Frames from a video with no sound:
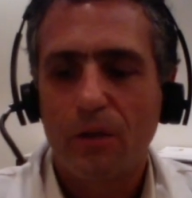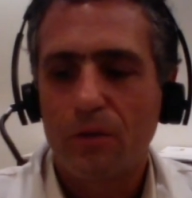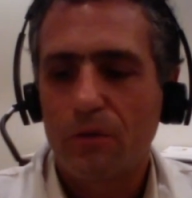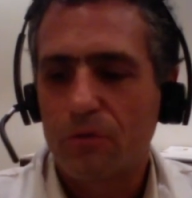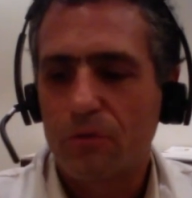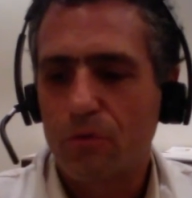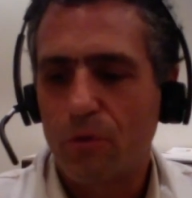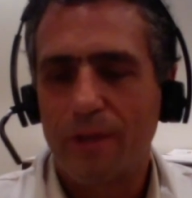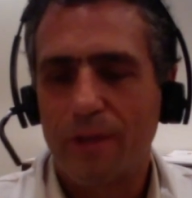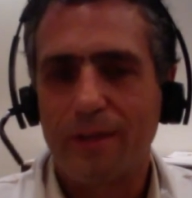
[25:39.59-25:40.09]

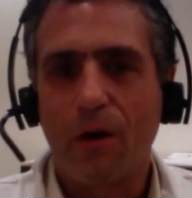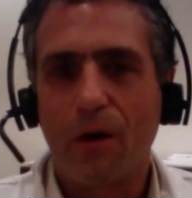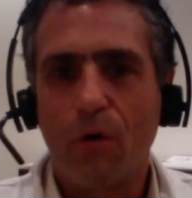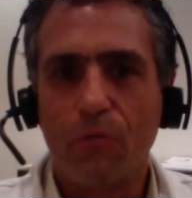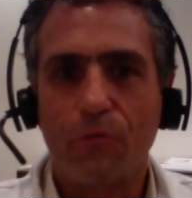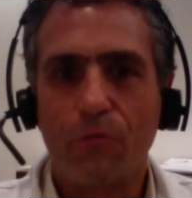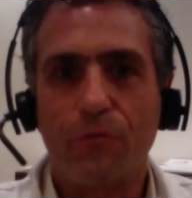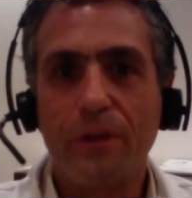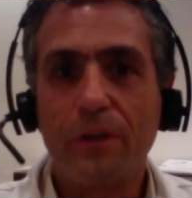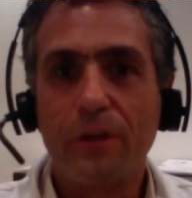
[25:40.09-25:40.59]
so that
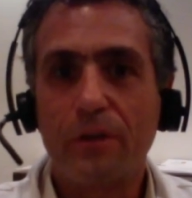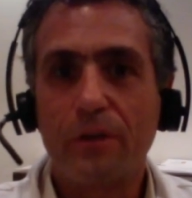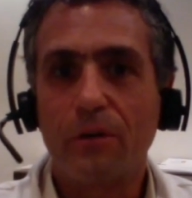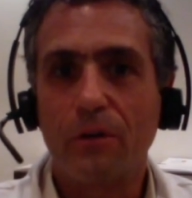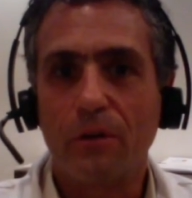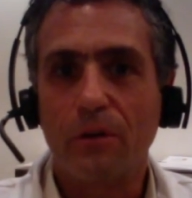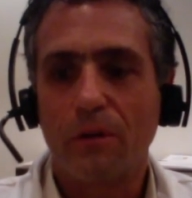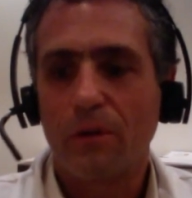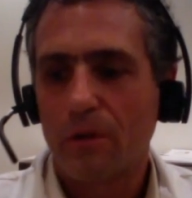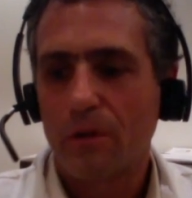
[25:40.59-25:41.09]
our
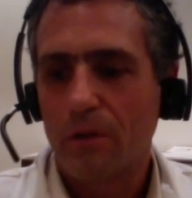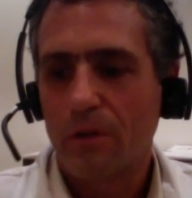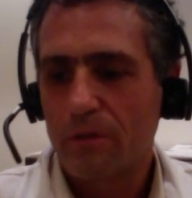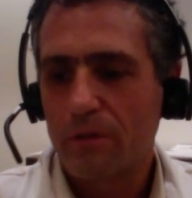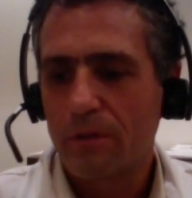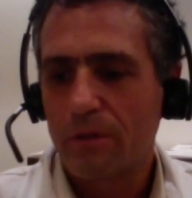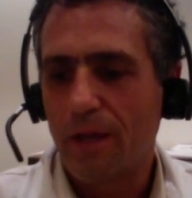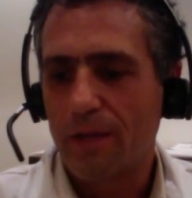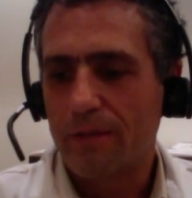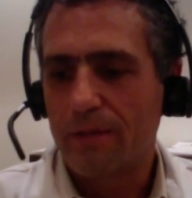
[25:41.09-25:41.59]
vehicle
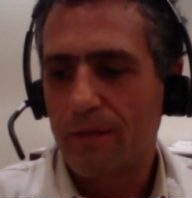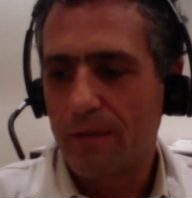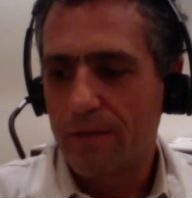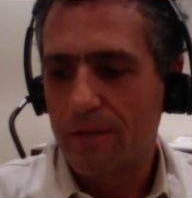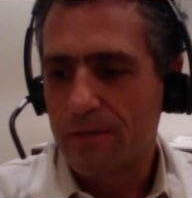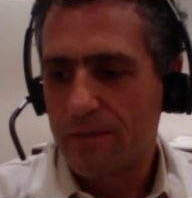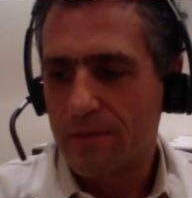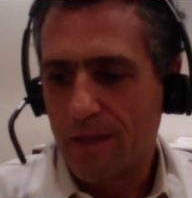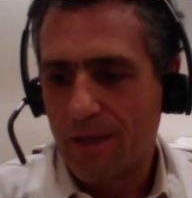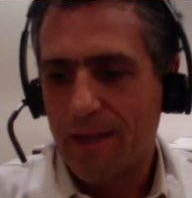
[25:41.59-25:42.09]
that
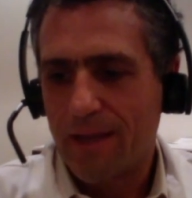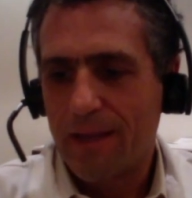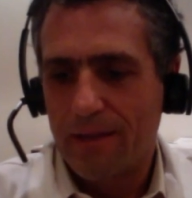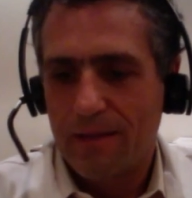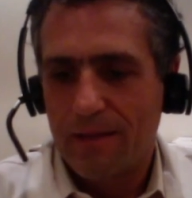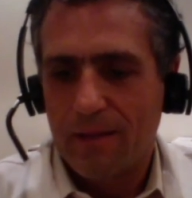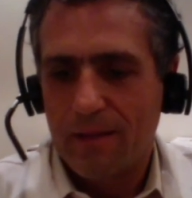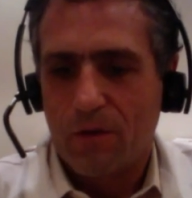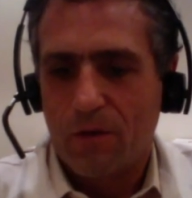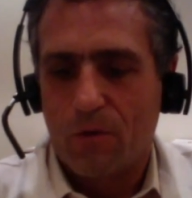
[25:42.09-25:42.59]
is
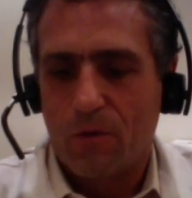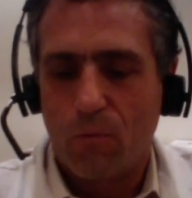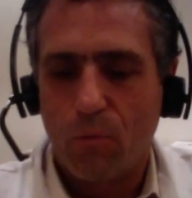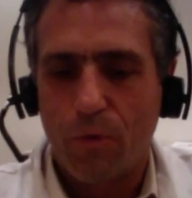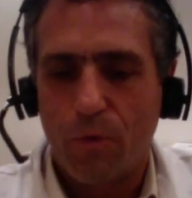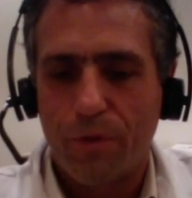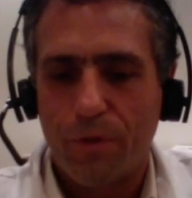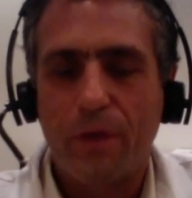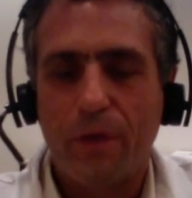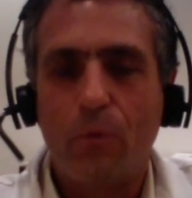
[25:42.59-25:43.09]

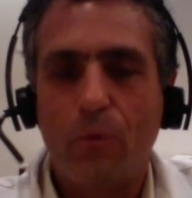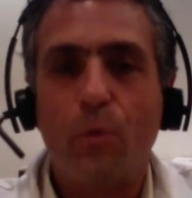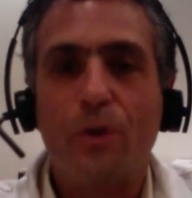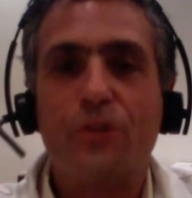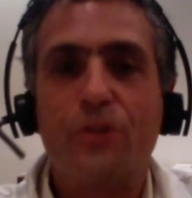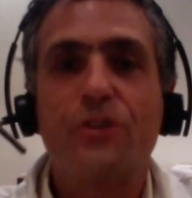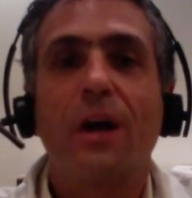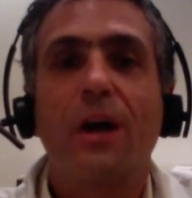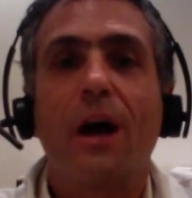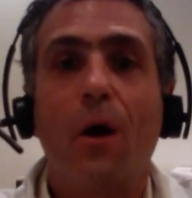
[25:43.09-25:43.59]
within
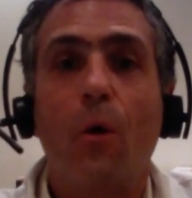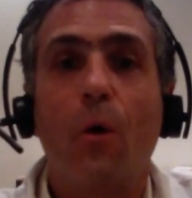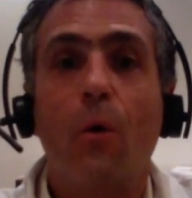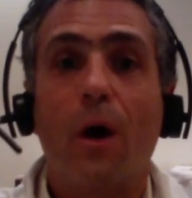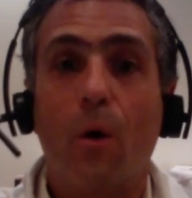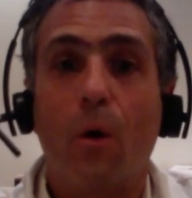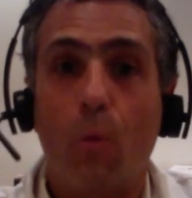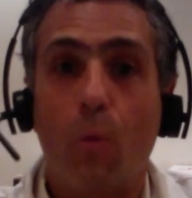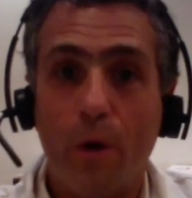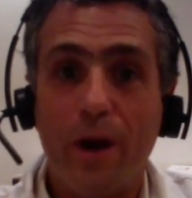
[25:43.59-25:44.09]
which our
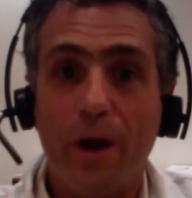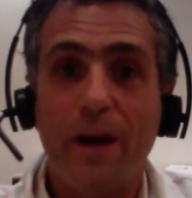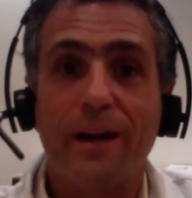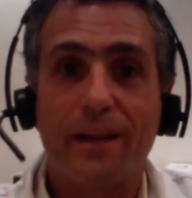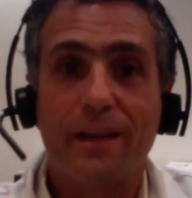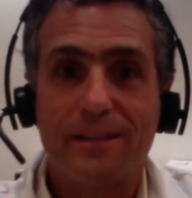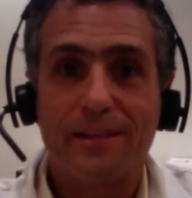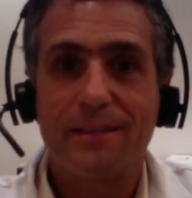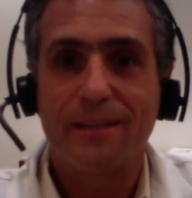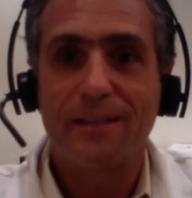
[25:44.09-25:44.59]

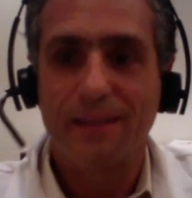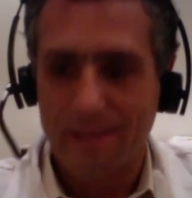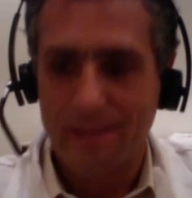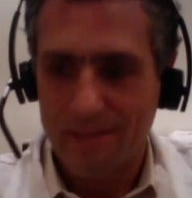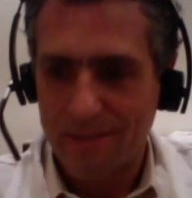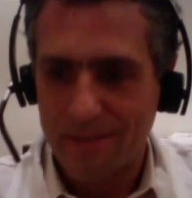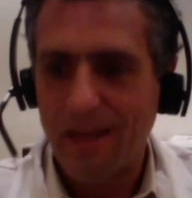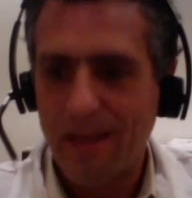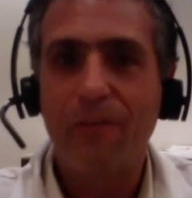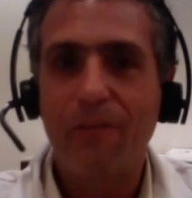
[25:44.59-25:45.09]
awareness is
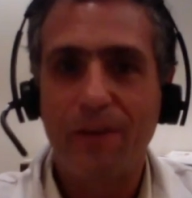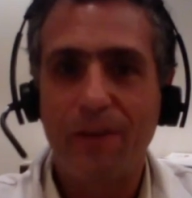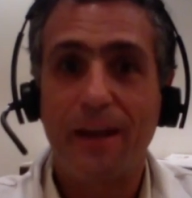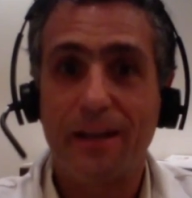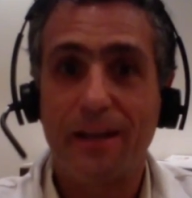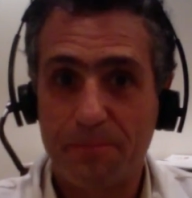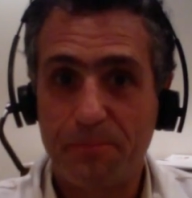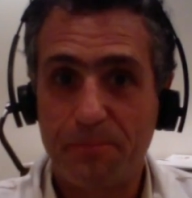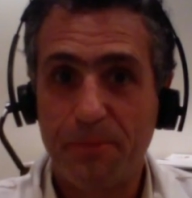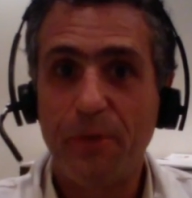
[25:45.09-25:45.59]
having an
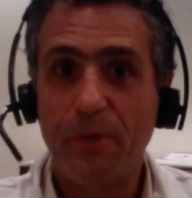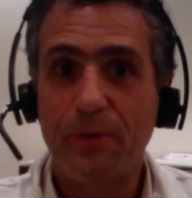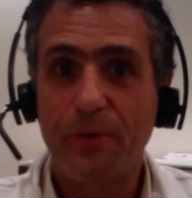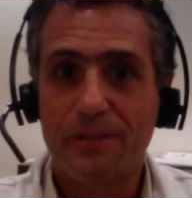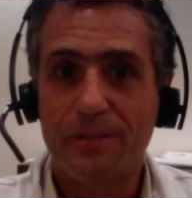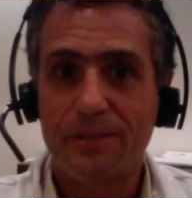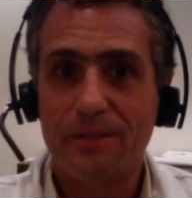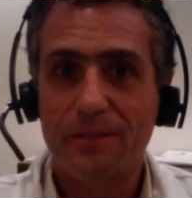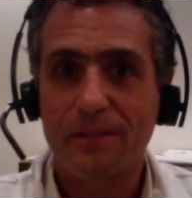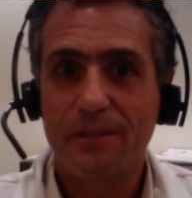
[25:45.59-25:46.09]

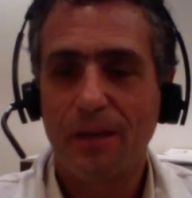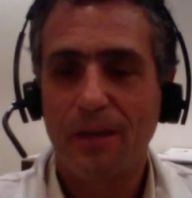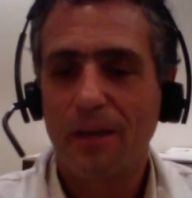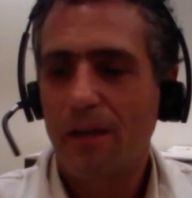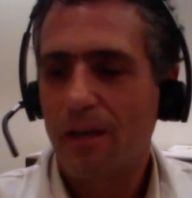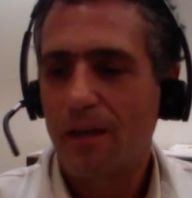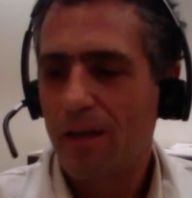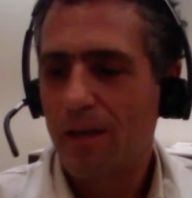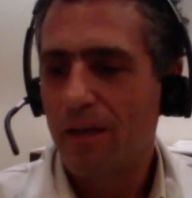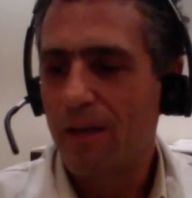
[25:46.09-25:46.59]
experience
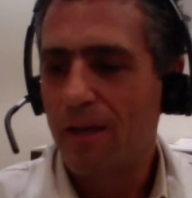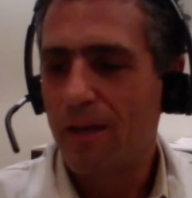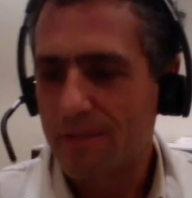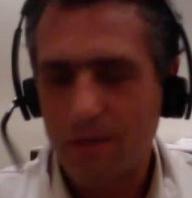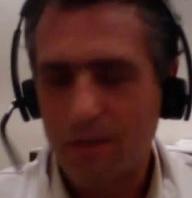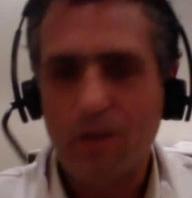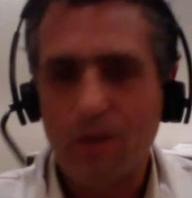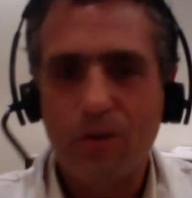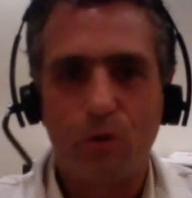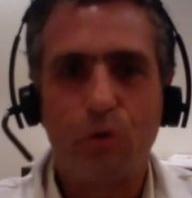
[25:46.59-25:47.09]

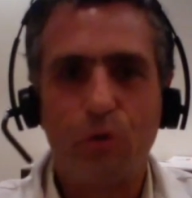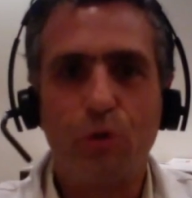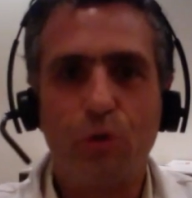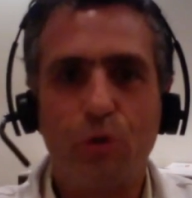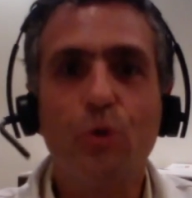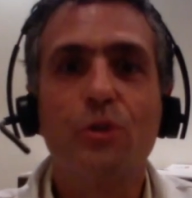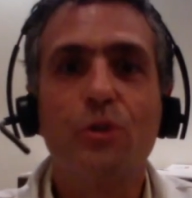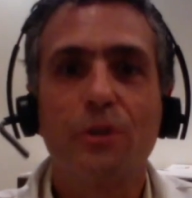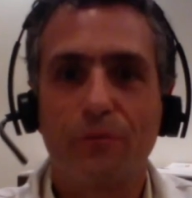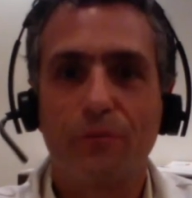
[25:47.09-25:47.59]
is
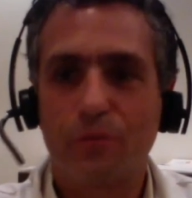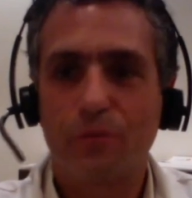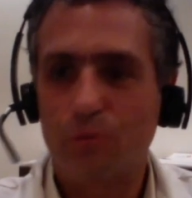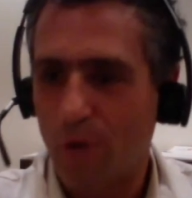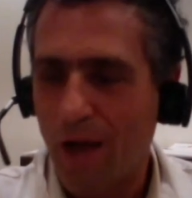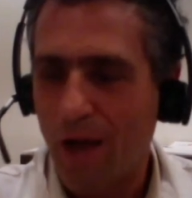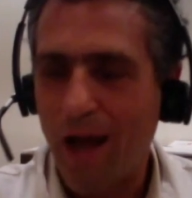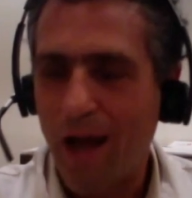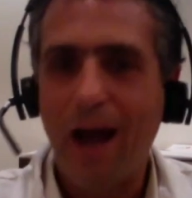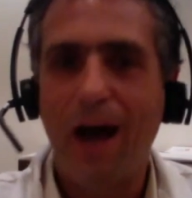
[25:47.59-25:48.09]
conducive
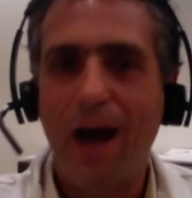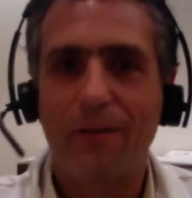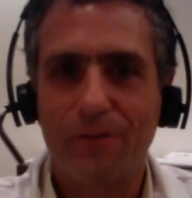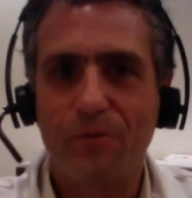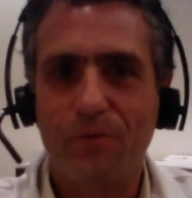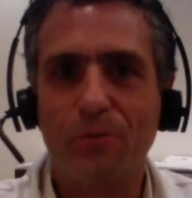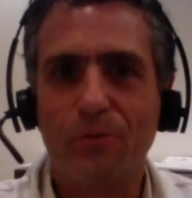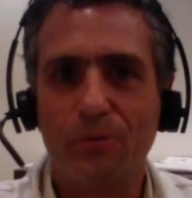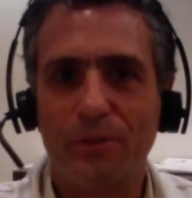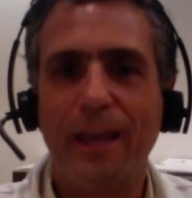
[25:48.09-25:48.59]

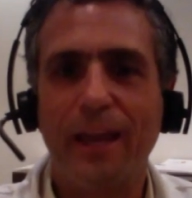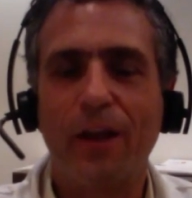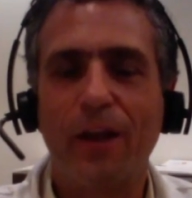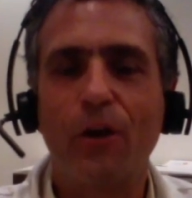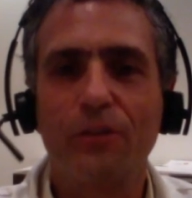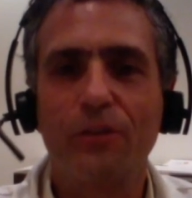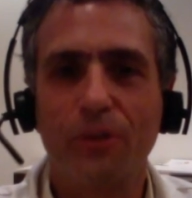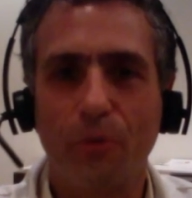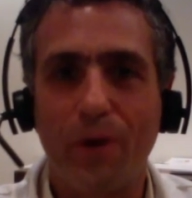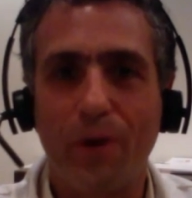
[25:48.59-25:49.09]
to take
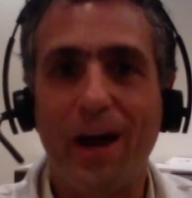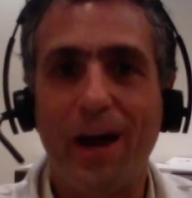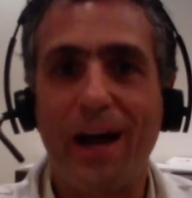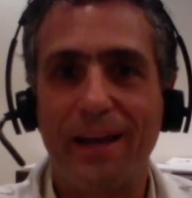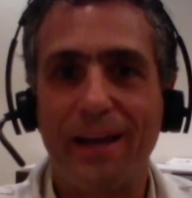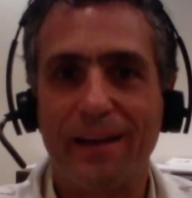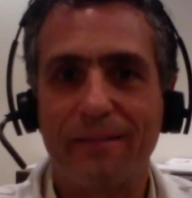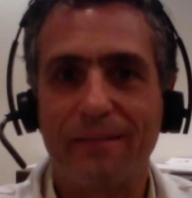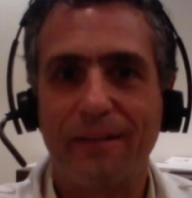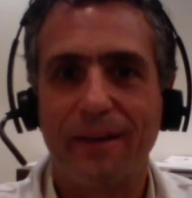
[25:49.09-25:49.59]
on the
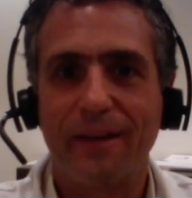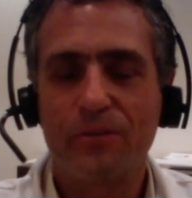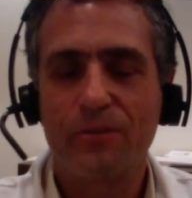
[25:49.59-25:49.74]
ride, right?